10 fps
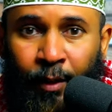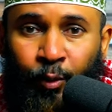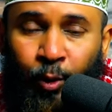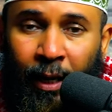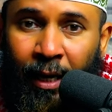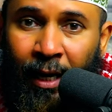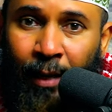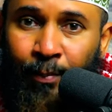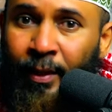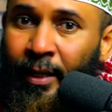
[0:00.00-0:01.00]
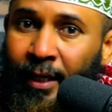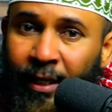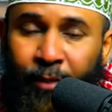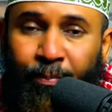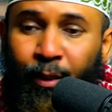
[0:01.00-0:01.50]
to get help.
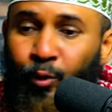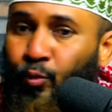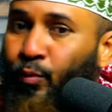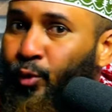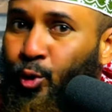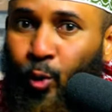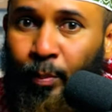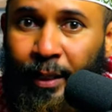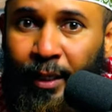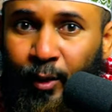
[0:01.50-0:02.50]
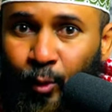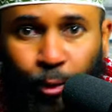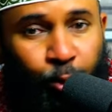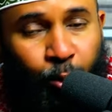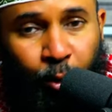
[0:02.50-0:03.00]
He's been to so many
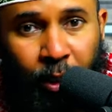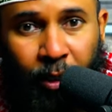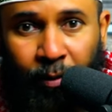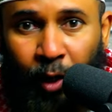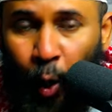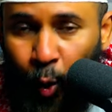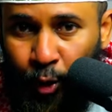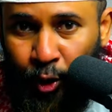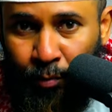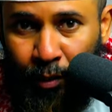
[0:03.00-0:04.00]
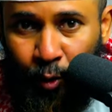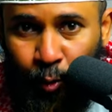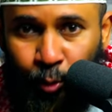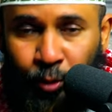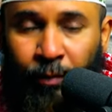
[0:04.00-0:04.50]
doors knocking on the human
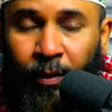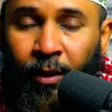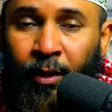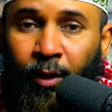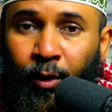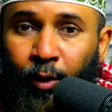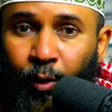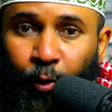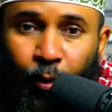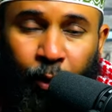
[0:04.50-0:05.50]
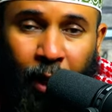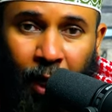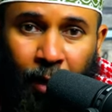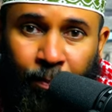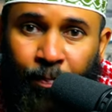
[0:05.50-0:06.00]
doors, no
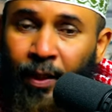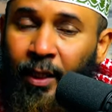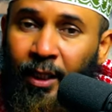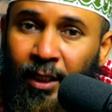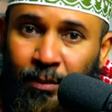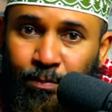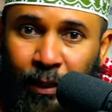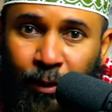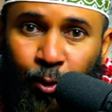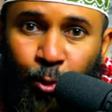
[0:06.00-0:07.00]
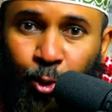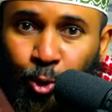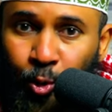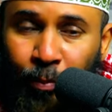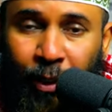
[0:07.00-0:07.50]
help. He's been to
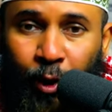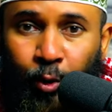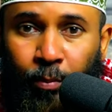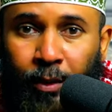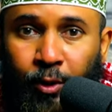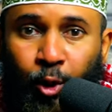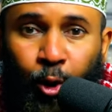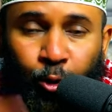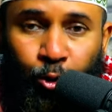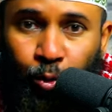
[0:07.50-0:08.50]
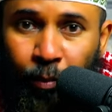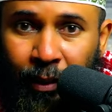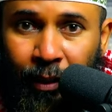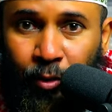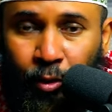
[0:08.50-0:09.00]
so many humans, so
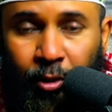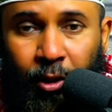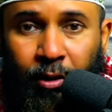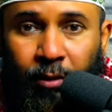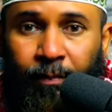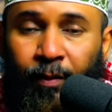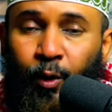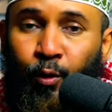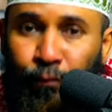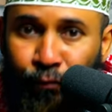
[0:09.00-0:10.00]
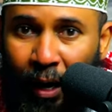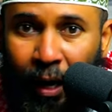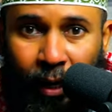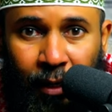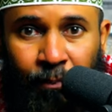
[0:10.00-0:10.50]
many doctors,
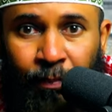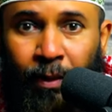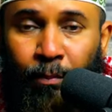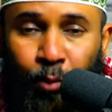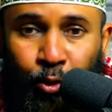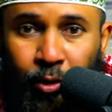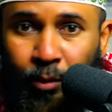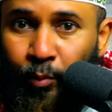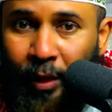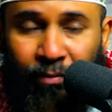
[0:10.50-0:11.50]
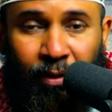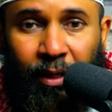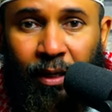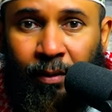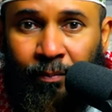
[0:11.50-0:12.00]
kuffar, Muslim, whatever
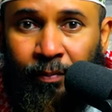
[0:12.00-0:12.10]
the